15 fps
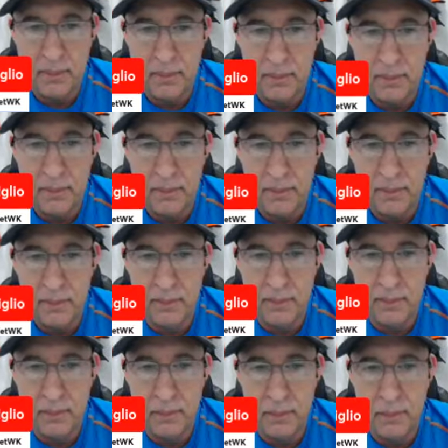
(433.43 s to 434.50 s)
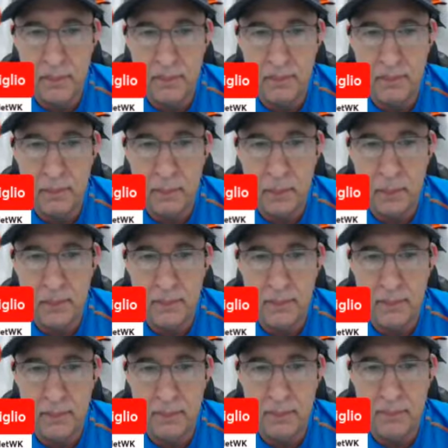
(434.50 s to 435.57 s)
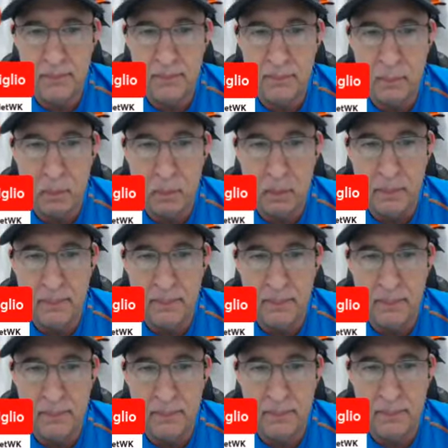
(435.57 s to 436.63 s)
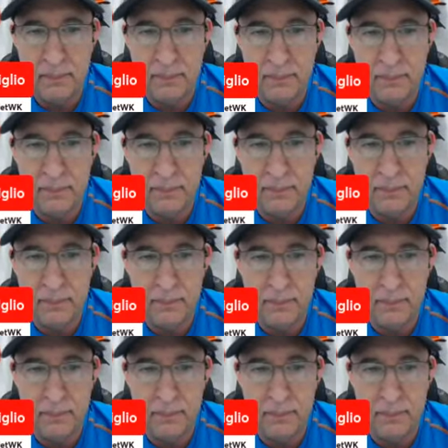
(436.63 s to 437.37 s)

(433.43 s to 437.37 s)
Nobody speaks.